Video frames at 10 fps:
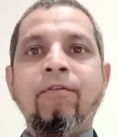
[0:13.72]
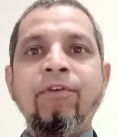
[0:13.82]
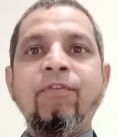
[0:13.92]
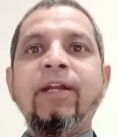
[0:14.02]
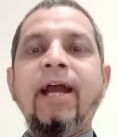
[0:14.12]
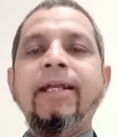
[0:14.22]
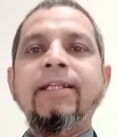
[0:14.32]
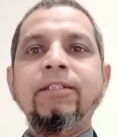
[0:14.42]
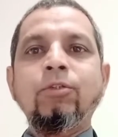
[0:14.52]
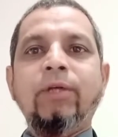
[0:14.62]
Viewer
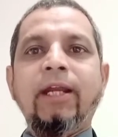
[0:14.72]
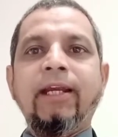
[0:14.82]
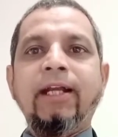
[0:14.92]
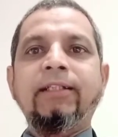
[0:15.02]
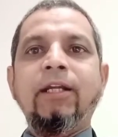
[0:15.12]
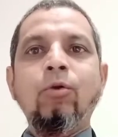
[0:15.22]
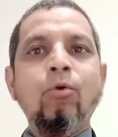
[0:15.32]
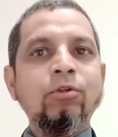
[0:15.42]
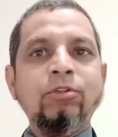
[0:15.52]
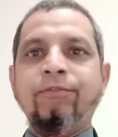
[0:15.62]
guidance, you can get the
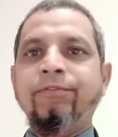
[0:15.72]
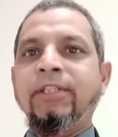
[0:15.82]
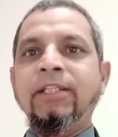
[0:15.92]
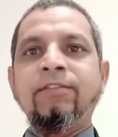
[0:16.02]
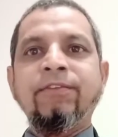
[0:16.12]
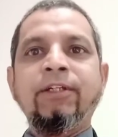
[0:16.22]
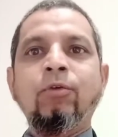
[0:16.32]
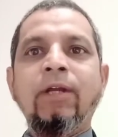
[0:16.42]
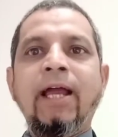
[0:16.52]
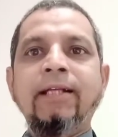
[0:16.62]
notes of this
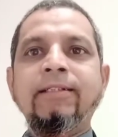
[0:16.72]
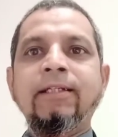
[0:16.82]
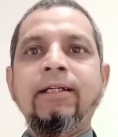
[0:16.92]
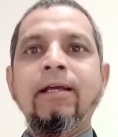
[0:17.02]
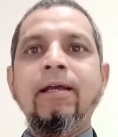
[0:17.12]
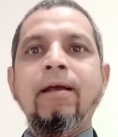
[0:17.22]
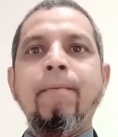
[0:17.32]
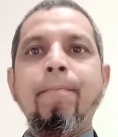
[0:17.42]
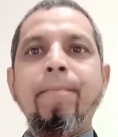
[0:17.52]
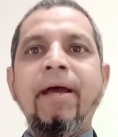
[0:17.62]
video lecture
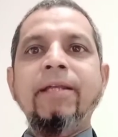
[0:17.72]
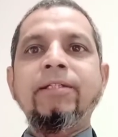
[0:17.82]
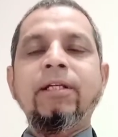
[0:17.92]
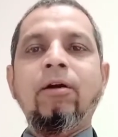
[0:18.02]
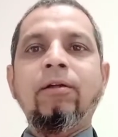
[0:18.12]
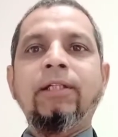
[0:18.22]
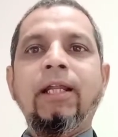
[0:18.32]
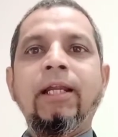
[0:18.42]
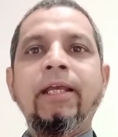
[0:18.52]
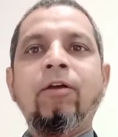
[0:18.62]
mentioned on
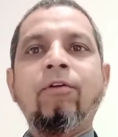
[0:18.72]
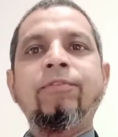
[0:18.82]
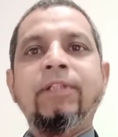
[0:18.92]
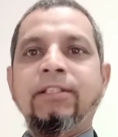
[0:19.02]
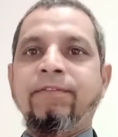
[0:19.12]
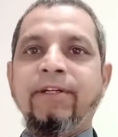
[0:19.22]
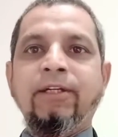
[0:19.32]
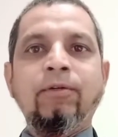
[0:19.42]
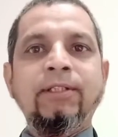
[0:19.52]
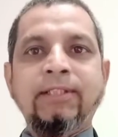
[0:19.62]
the link of this
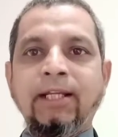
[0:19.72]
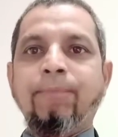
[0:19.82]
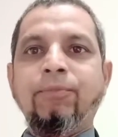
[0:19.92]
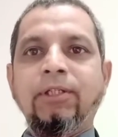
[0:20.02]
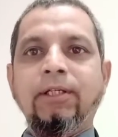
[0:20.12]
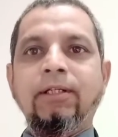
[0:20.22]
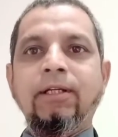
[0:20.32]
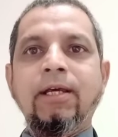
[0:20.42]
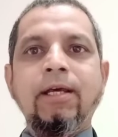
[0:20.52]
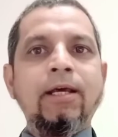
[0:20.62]
video description.
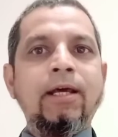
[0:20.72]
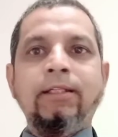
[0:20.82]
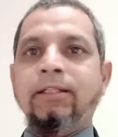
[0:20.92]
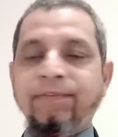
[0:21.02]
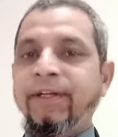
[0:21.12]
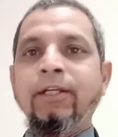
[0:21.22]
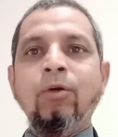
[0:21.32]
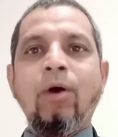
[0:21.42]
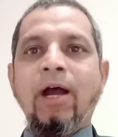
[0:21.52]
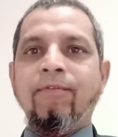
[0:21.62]
In this
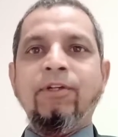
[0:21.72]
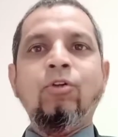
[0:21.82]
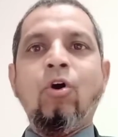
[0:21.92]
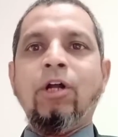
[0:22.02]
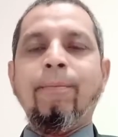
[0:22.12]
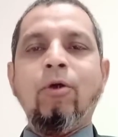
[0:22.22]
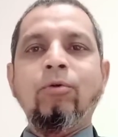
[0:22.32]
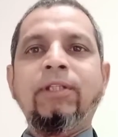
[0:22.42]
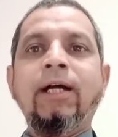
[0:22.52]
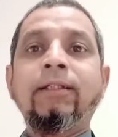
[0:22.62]
video, I will talk
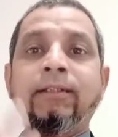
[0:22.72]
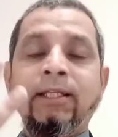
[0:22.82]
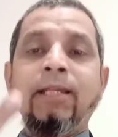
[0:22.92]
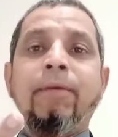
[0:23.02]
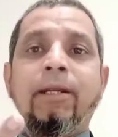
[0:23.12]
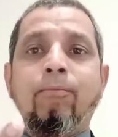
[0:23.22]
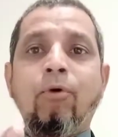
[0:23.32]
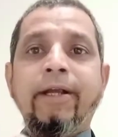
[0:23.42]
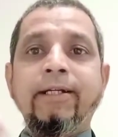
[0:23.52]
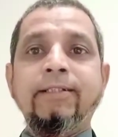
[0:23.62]
about the three main
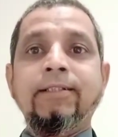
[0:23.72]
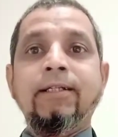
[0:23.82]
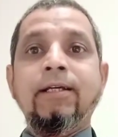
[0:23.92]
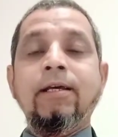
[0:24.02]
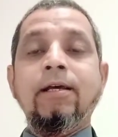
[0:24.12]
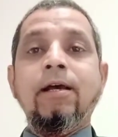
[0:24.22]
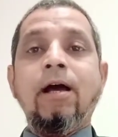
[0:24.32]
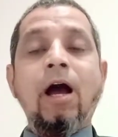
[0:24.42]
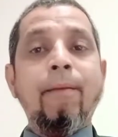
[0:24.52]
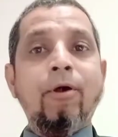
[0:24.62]
points
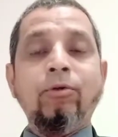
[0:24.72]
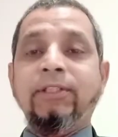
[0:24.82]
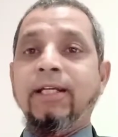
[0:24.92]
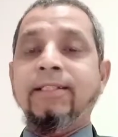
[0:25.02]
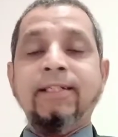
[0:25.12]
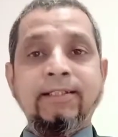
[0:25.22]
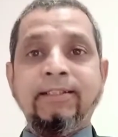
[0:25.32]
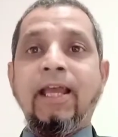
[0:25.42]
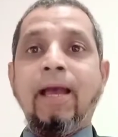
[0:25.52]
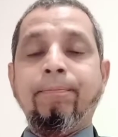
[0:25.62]
about the
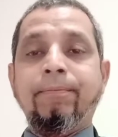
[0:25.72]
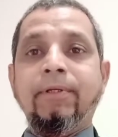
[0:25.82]
research gap.